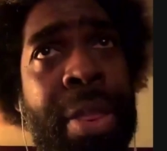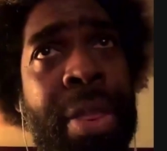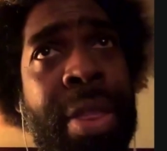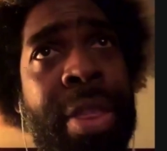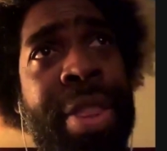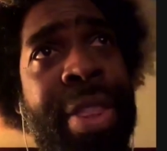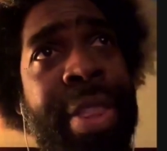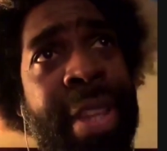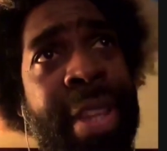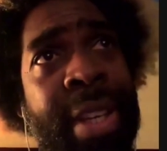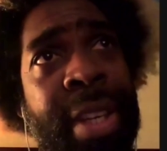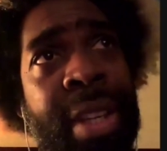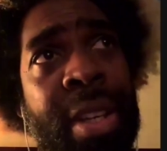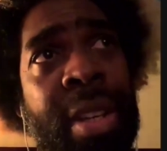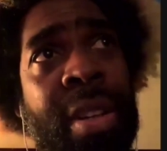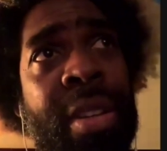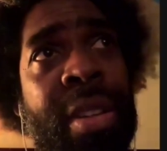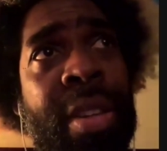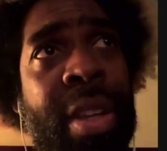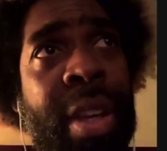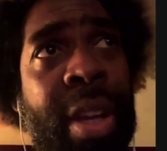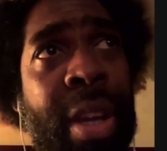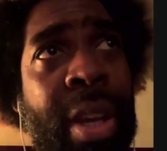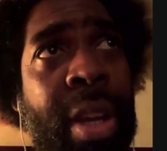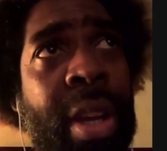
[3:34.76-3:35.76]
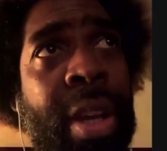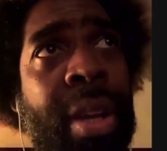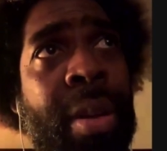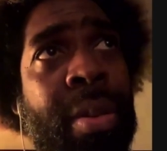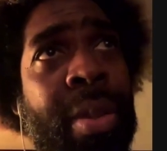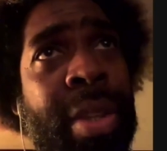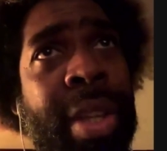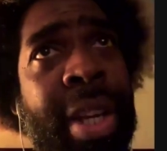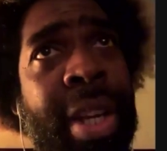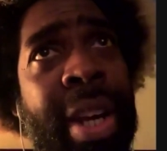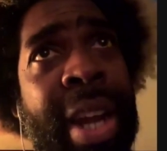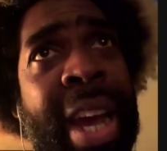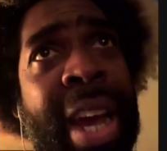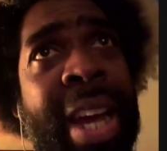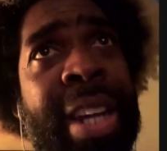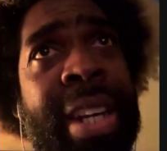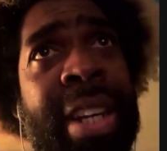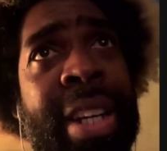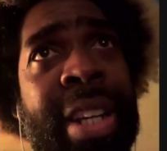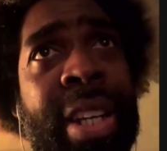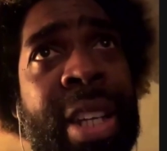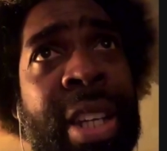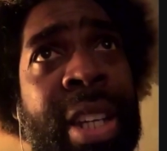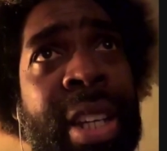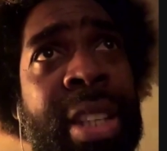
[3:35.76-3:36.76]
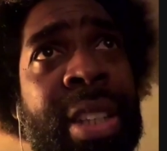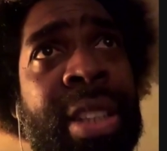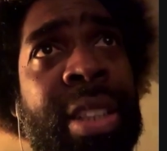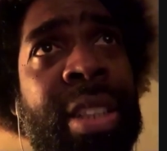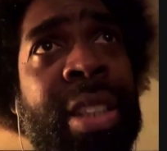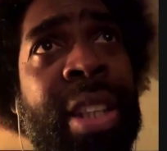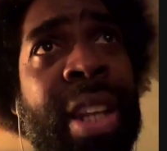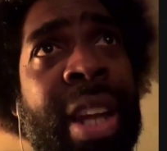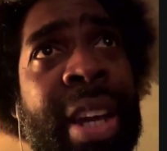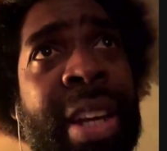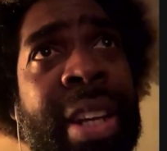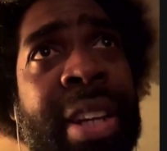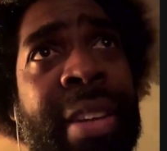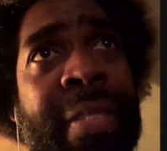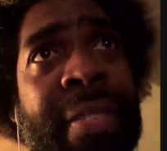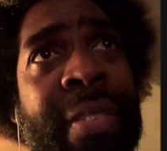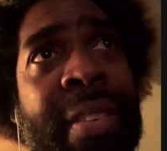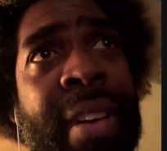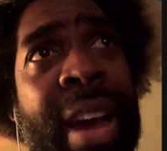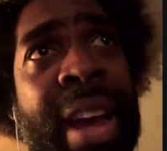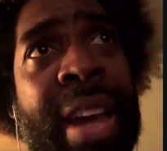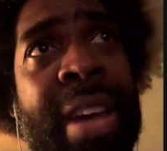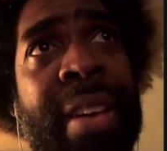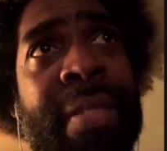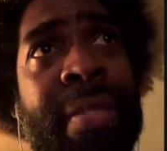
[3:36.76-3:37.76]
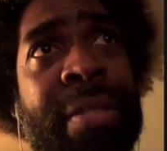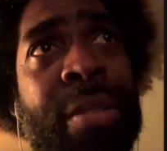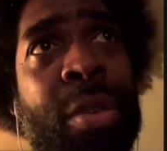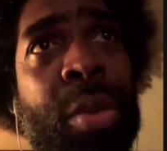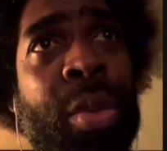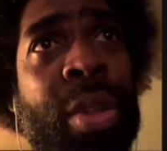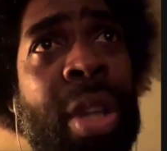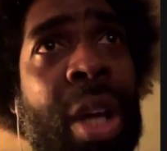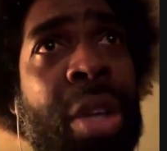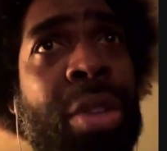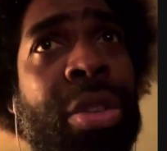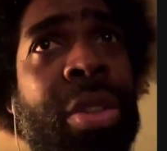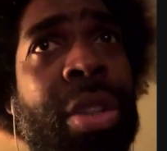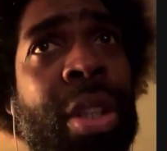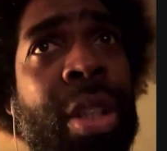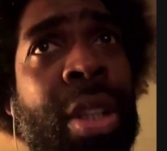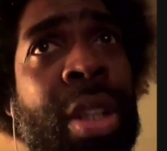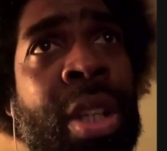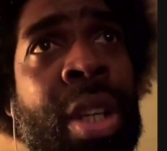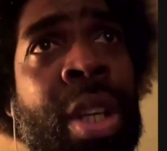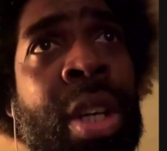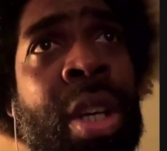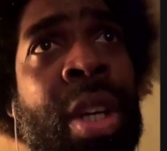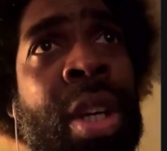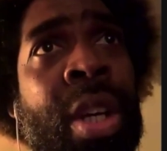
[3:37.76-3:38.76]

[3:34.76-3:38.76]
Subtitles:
think in the 90s, 95, 2000,